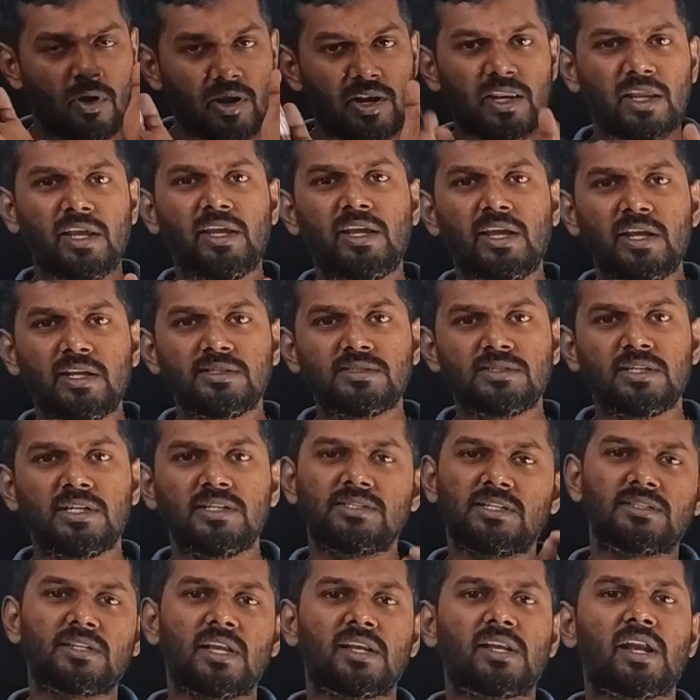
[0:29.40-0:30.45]
Very
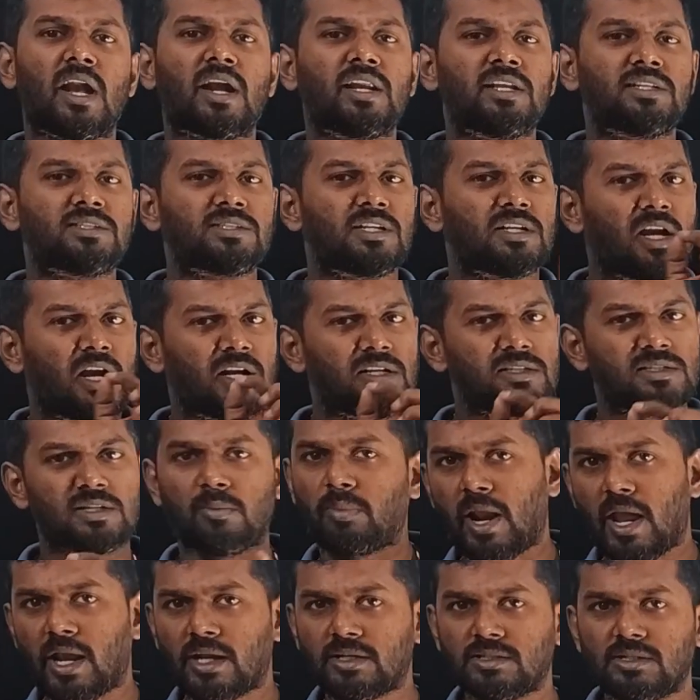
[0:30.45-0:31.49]
easy, just an addition and
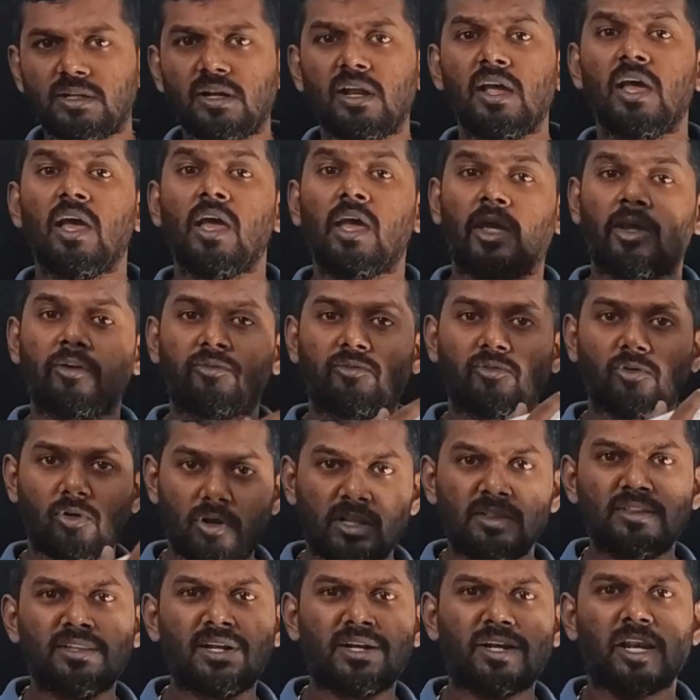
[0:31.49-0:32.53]
subtraction. If you
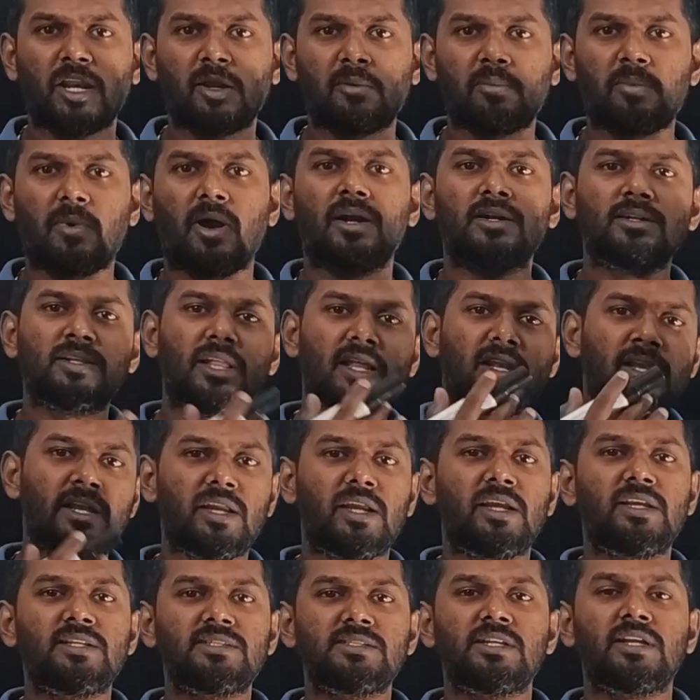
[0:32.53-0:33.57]
learn the trick part, then
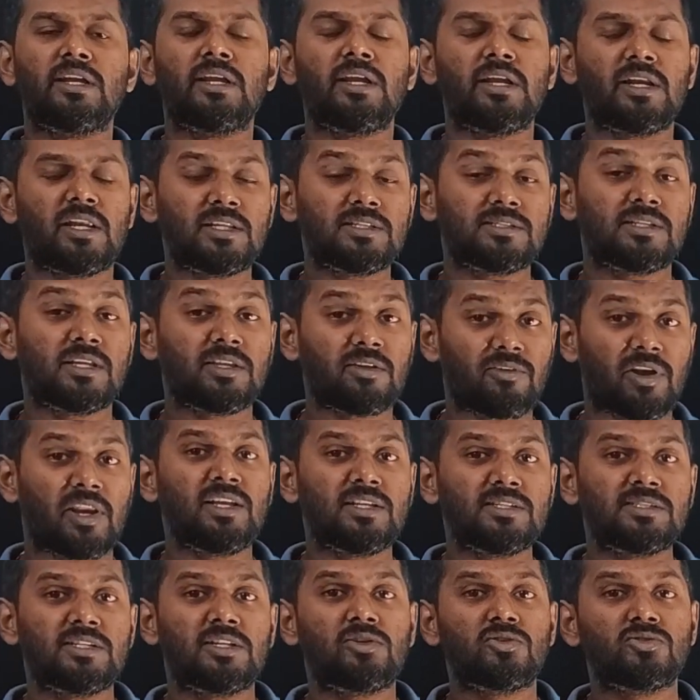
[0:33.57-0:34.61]
it is
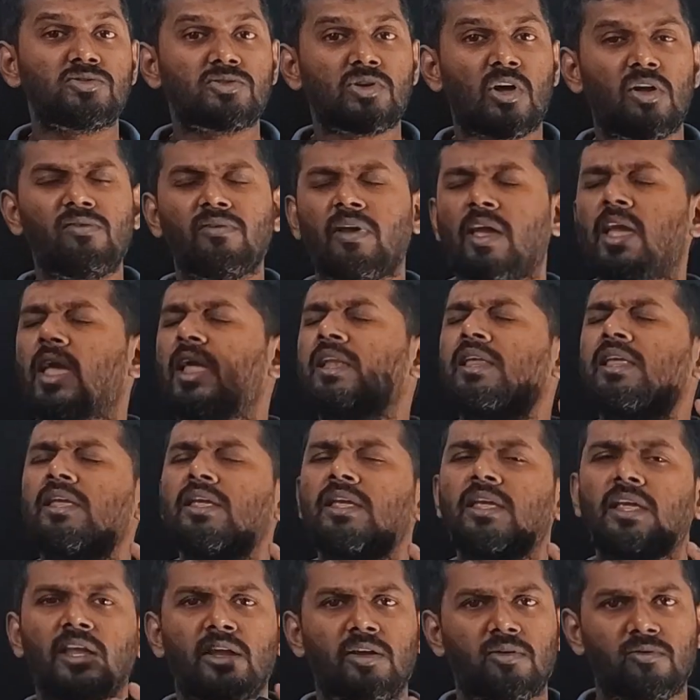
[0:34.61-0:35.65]
very easy to solve
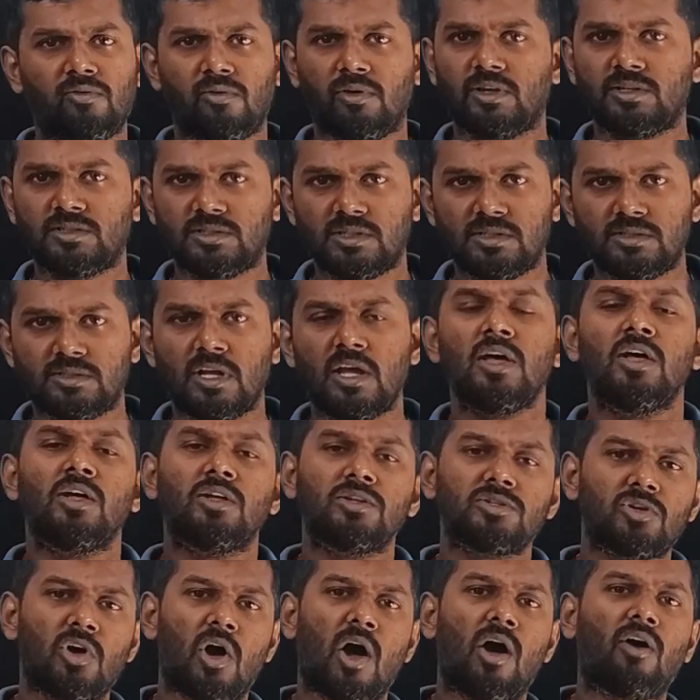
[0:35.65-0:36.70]
any equations.
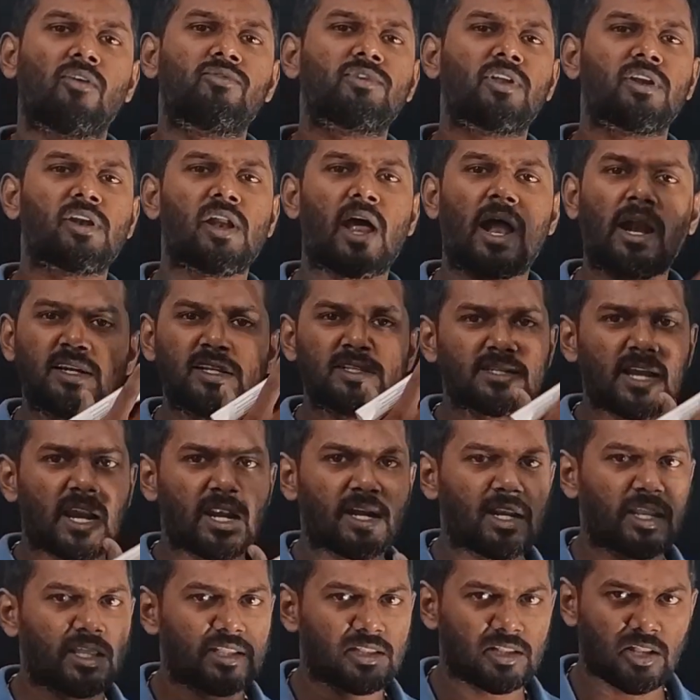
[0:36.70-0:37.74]
So after
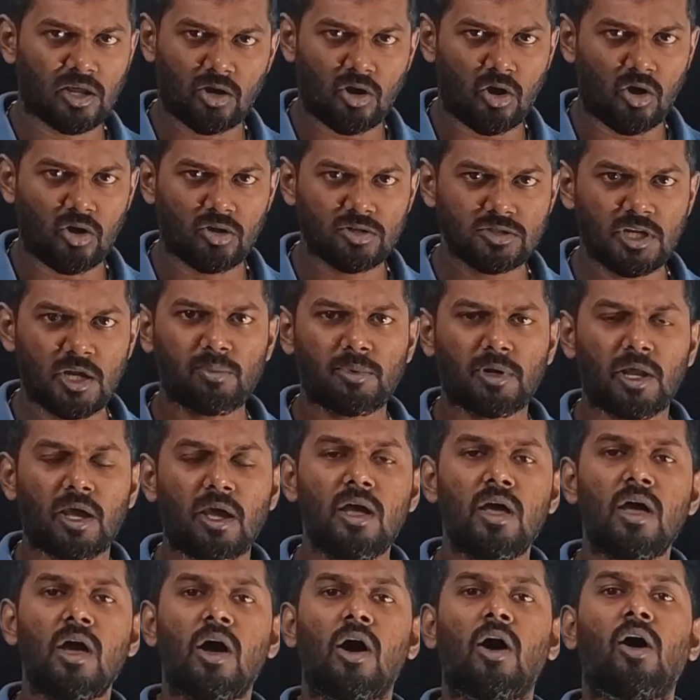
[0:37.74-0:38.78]
understanding the concept,
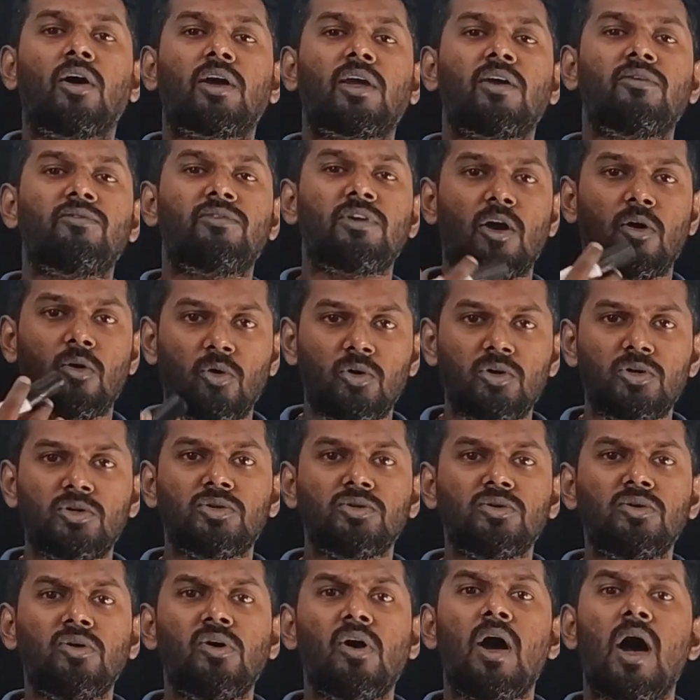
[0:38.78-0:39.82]
okay, we are
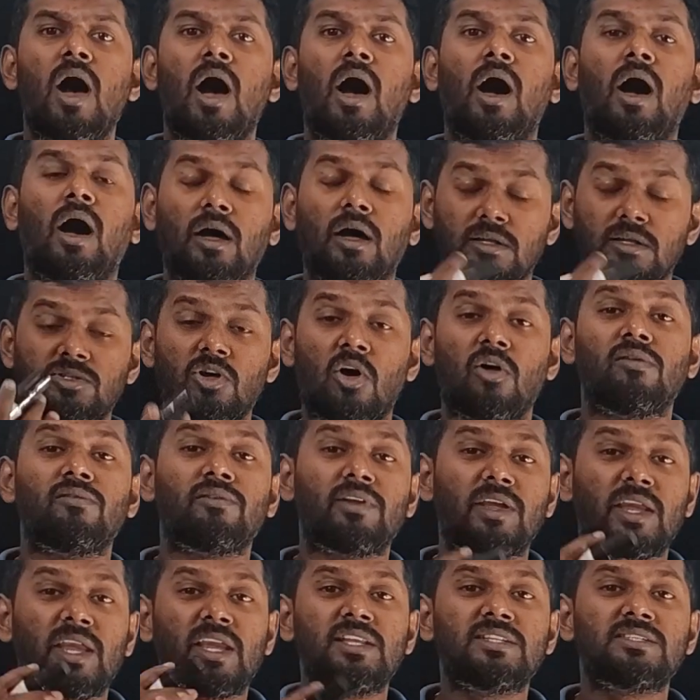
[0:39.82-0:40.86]
going to
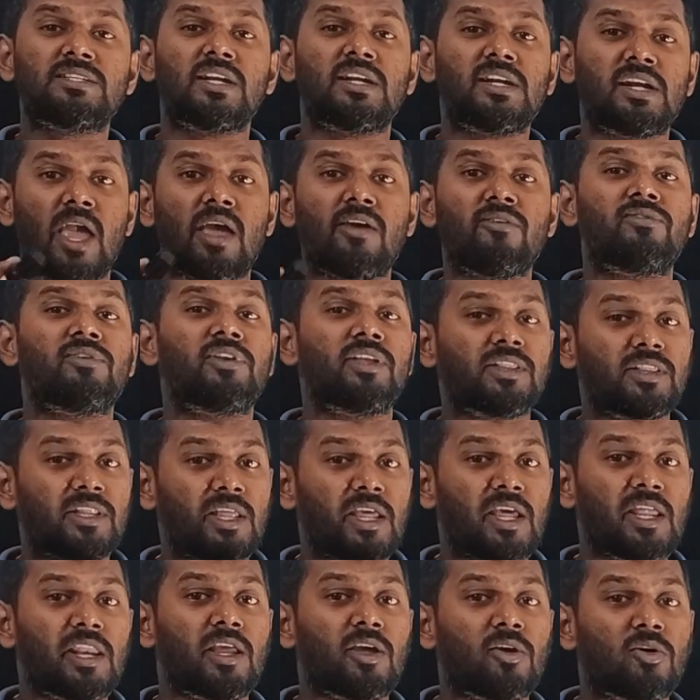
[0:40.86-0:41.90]
solve each and every
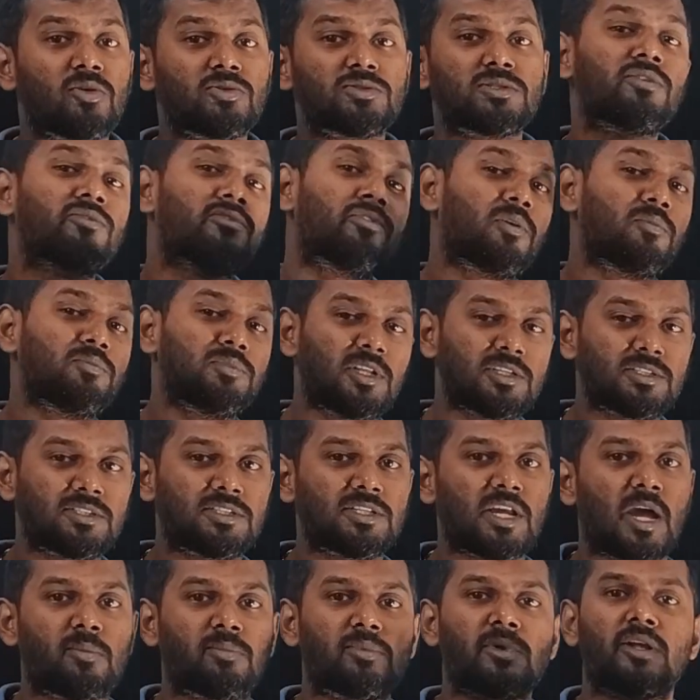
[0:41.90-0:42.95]
theory question from
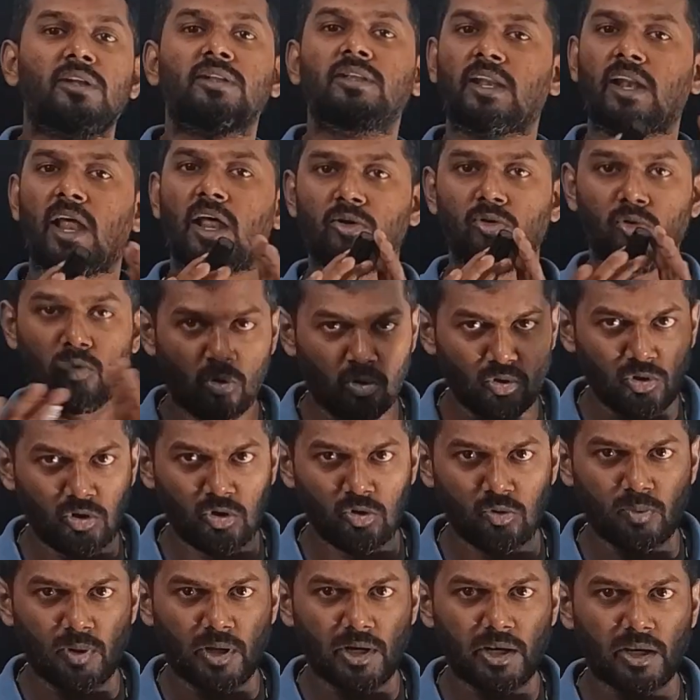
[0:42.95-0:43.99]
this chapter. There are no
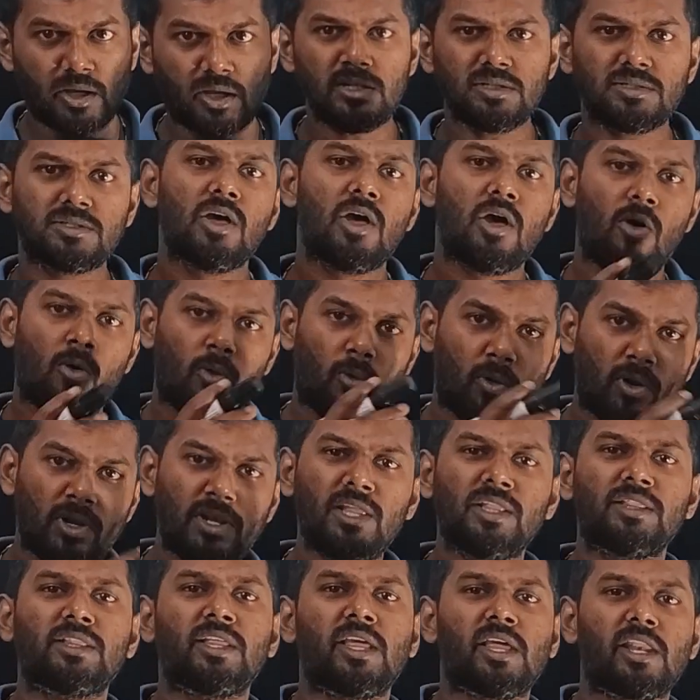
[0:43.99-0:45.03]
numericals,
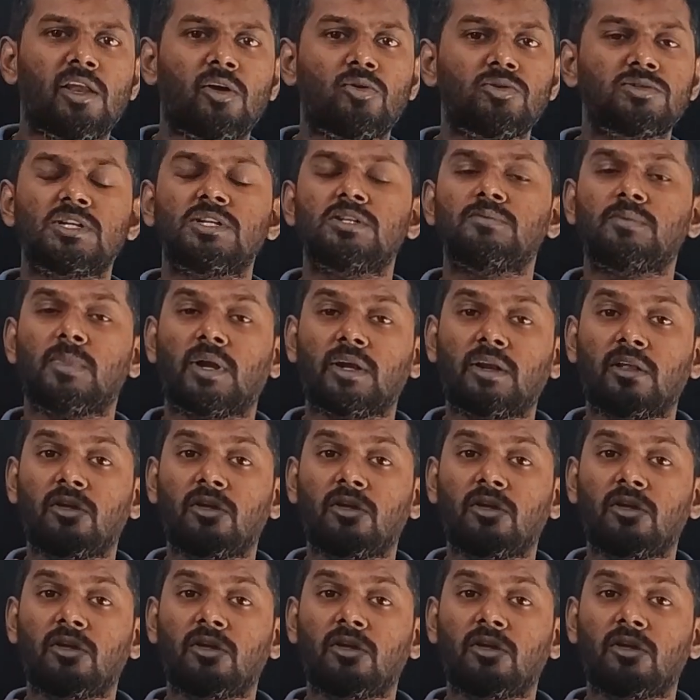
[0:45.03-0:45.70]
only theory questions.